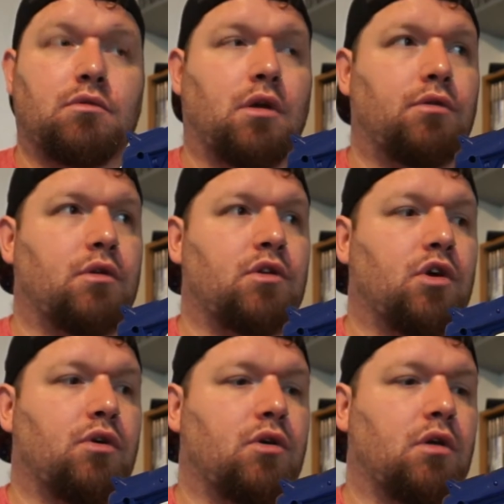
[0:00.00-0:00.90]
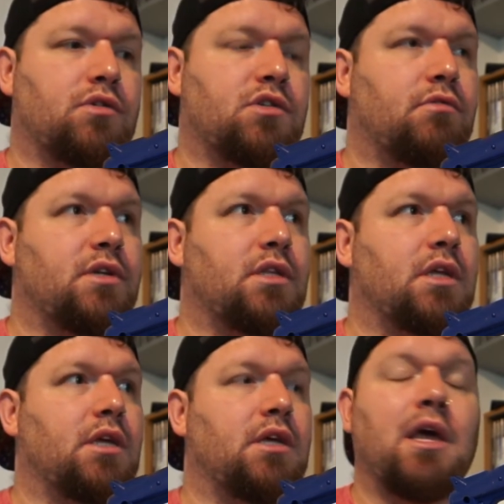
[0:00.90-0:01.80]
no not the GunCon, sorry,
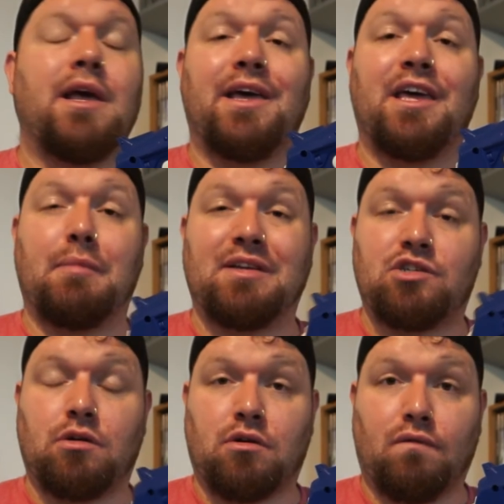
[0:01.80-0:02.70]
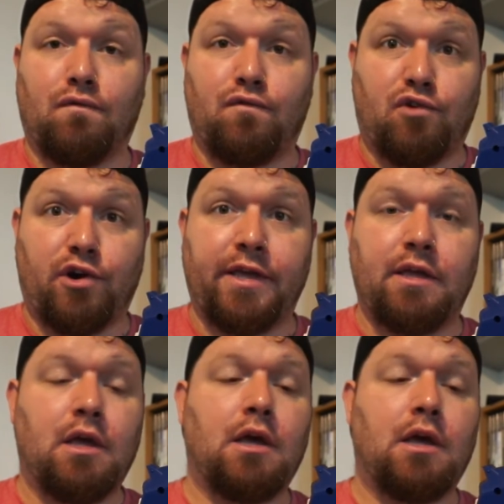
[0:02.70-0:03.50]
the EMS Top Gun 3.